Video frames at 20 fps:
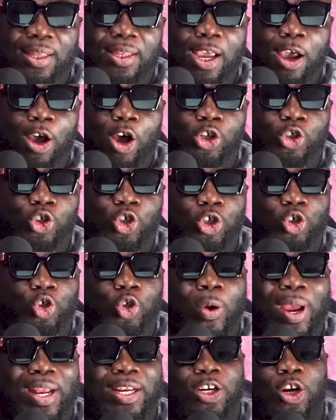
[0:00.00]
they are also
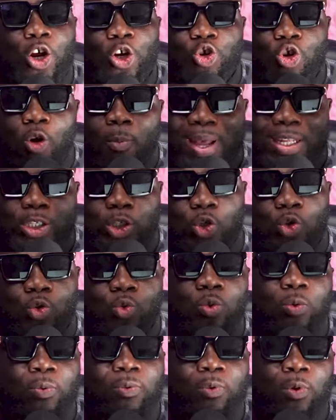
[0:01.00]
trending on number
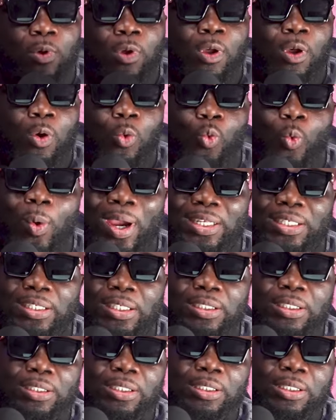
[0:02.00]
two with
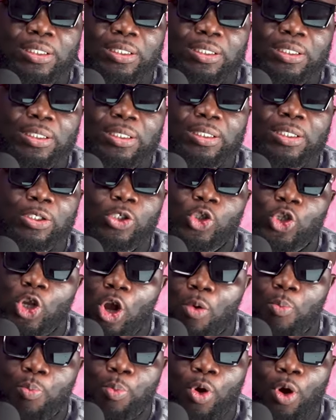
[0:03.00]

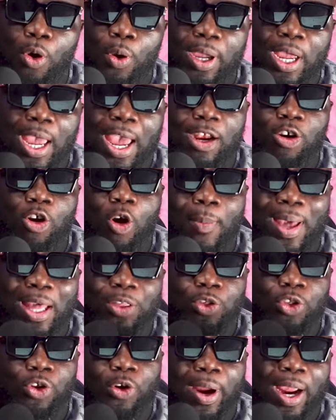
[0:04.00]
Stonebwoy, and number
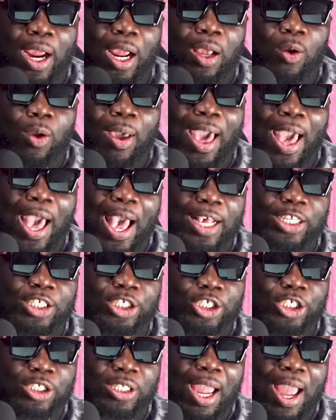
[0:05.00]
three
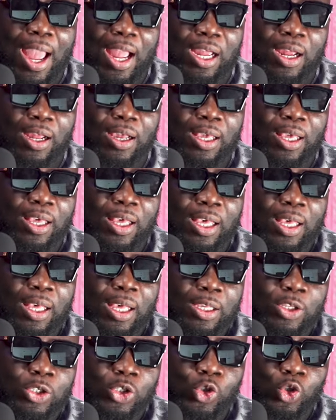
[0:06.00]
hashtag
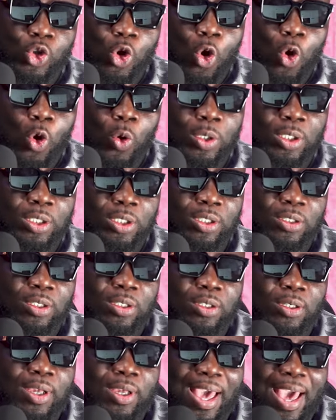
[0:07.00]
Stone
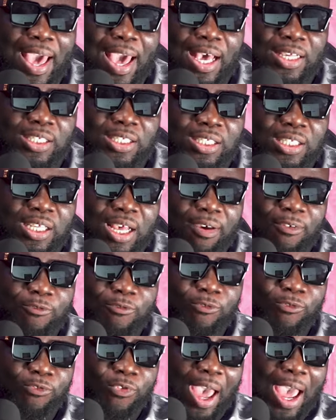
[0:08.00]

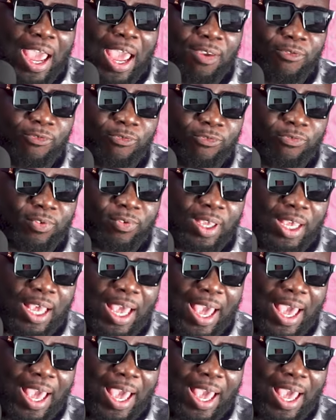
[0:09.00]
SB5D.